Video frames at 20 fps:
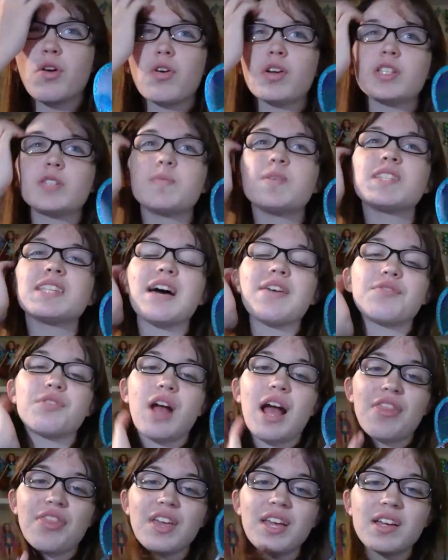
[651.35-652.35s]
Christmas after,
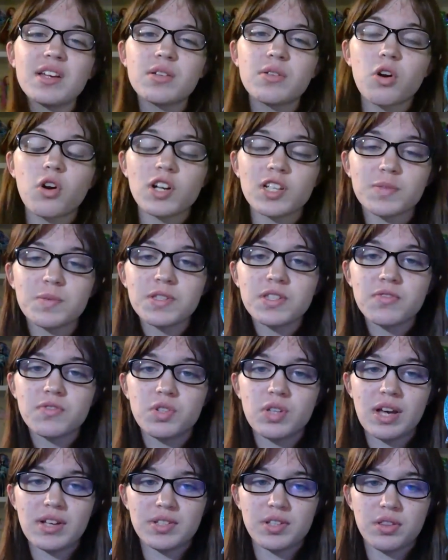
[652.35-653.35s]
I think Christmas of
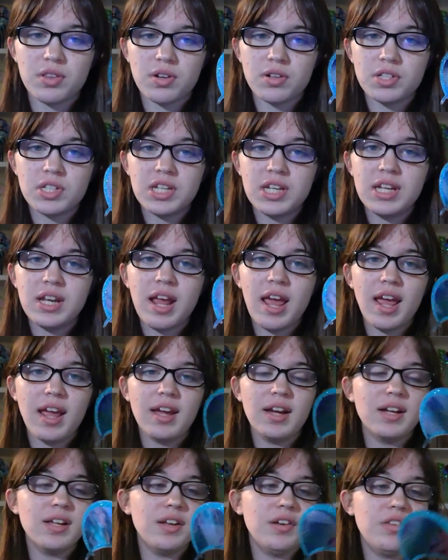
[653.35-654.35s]
2013,
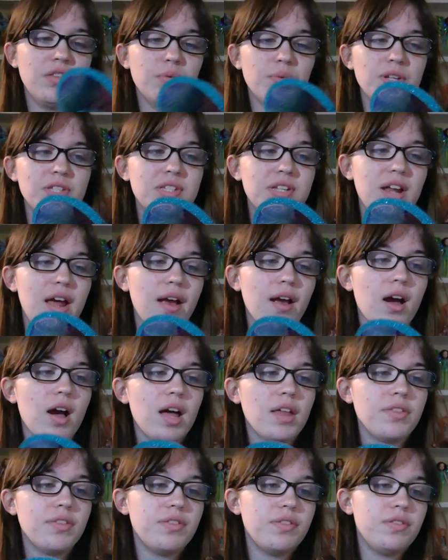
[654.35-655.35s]
and the reason I
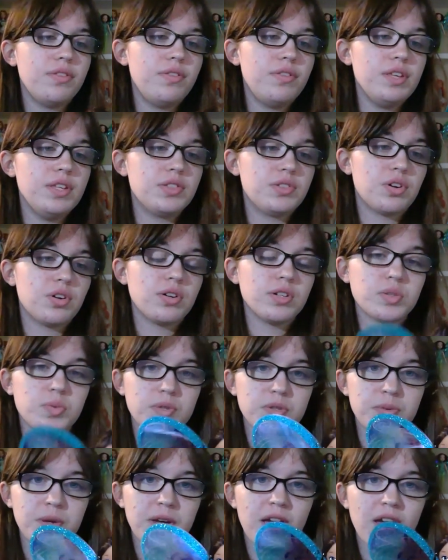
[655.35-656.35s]
got these dolls
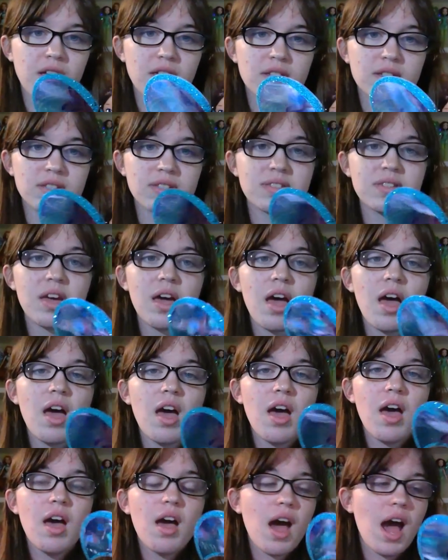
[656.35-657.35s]
was because
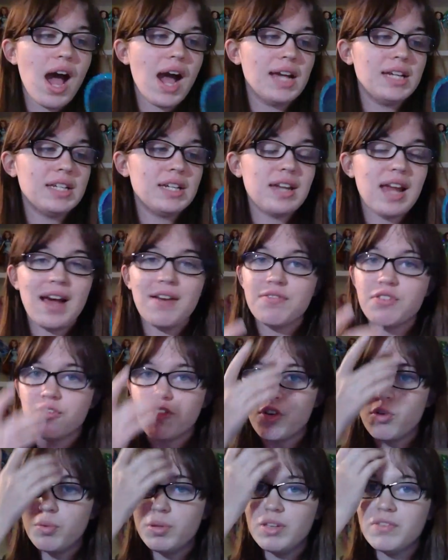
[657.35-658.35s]
I didn't have the
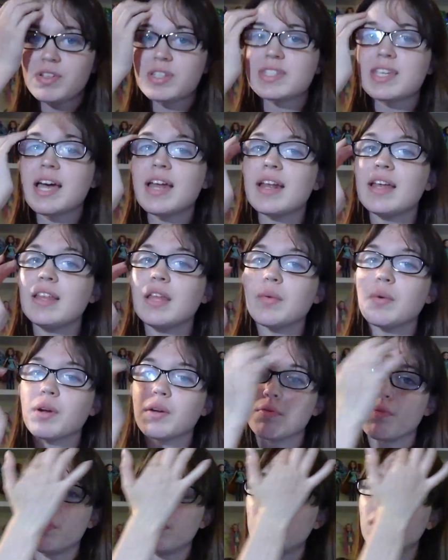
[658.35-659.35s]
full Believix set, and they
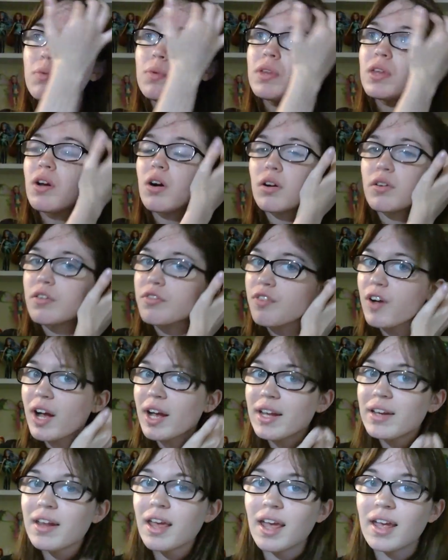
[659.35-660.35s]
were really, really hard to find.